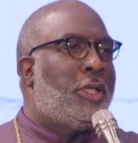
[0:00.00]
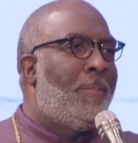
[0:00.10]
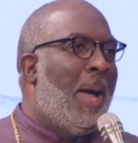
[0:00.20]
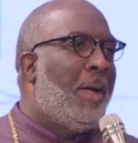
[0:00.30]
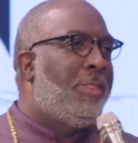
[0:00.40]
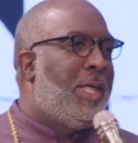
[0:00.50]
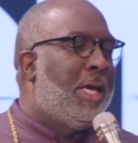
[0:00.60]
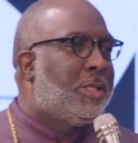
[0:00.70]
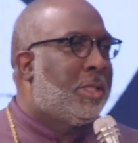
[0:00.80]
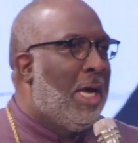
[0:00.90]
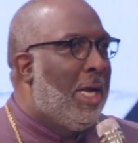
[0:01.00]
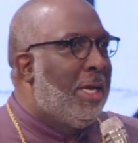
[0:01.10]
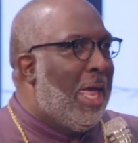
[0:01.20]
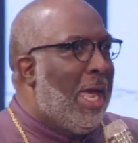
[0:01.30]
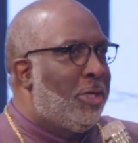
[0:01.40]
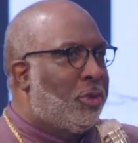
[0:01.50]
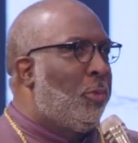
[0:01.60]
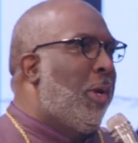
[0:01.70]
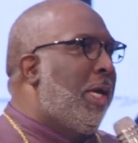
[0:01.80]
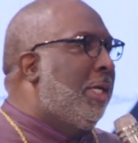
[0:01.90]
about this uh, last
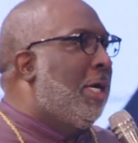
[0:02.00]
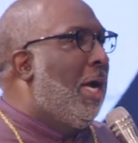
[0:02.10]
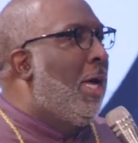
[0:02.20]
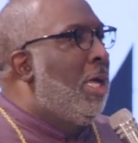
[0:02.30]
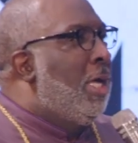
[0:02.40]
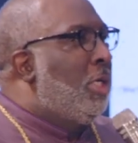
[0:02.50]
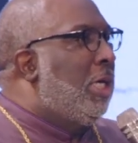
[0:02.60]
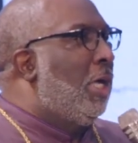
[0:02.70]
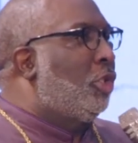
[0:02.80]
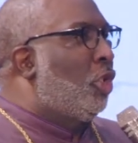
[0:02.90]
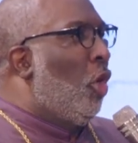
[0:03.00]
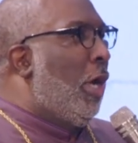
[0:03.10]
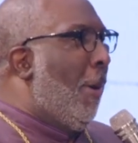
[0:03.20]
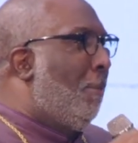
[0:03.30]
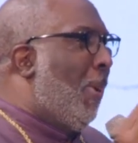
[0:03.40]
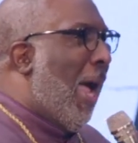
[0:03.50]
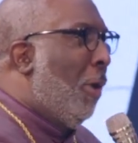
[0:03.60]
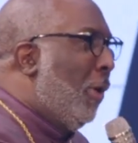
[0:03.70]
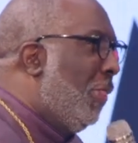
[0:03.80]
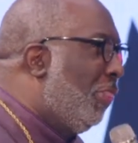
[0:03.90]
week, uh, just sort of
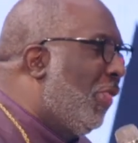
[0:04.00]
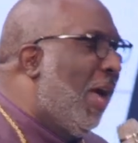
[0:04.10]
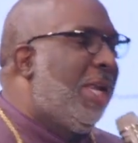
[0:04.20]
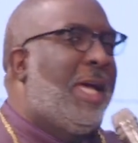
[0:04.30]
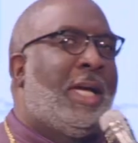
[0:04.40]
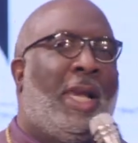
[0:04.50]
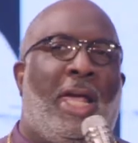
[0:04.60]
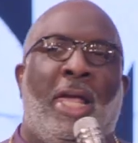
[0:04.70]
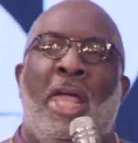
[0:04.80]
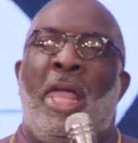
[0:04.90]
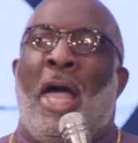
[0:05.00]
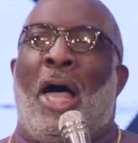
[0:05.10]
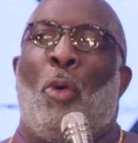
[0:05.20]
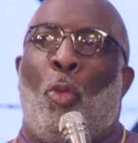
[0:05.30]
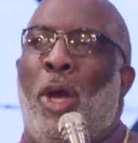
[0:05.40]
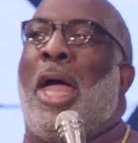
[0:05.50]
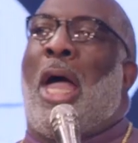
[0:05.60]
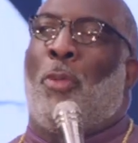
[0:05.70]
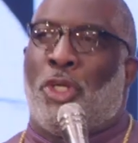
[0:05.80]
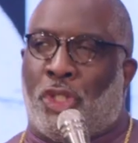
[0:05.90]
parenthetically uh, where
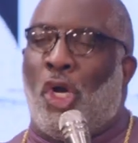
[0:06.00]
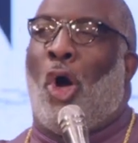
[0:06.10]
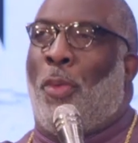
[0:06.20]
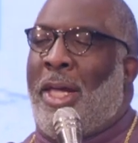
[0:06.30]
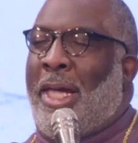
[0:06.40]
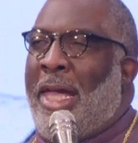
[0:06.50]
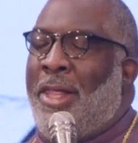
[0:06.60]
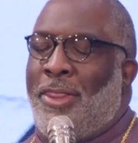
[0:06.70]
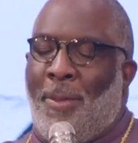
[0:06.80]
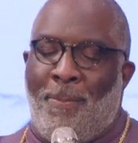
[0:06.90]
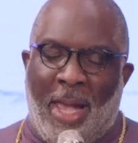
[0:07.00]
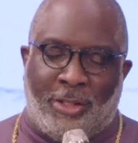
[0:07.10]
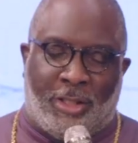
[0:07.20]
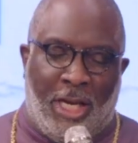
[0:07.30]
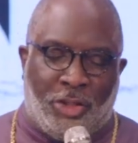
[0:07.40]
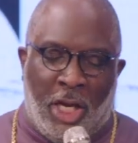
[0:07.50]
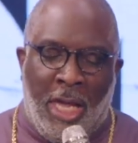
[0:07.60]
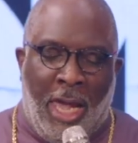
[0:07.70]
I was going in the message,